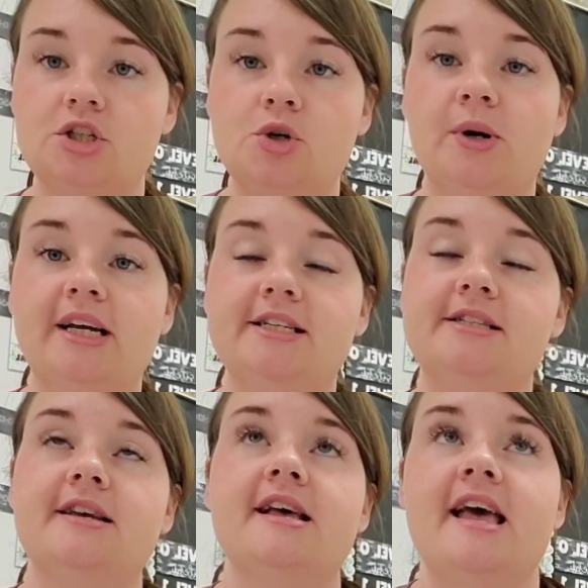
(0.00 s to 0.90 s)
choice.
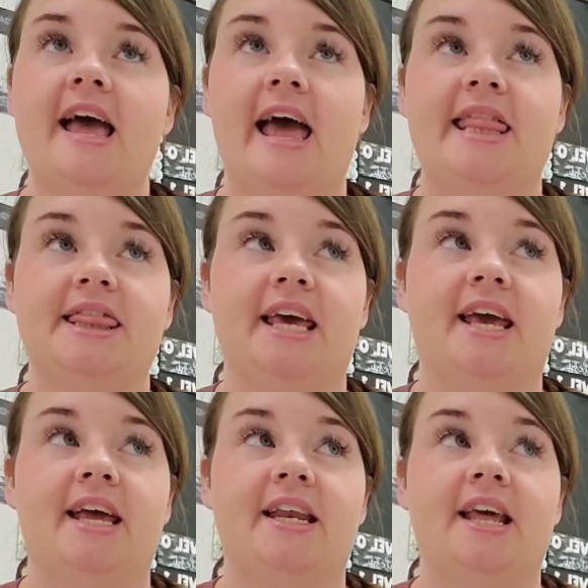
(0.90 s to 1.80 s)
And
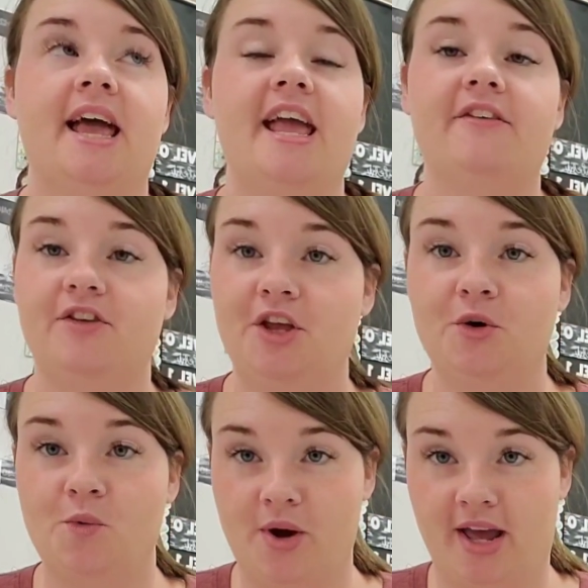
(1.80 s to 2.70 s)
then if
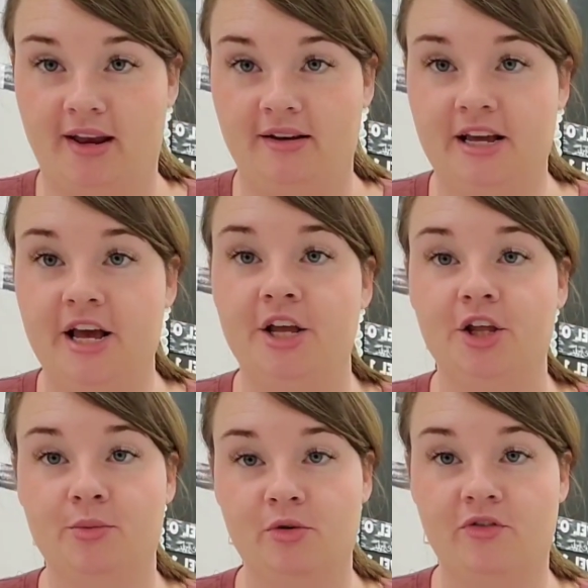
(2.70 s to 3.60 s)
you win,
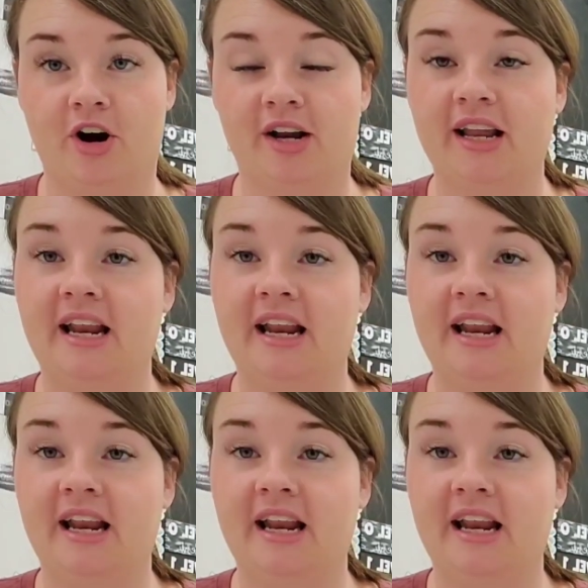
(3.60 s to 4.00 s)
you move on.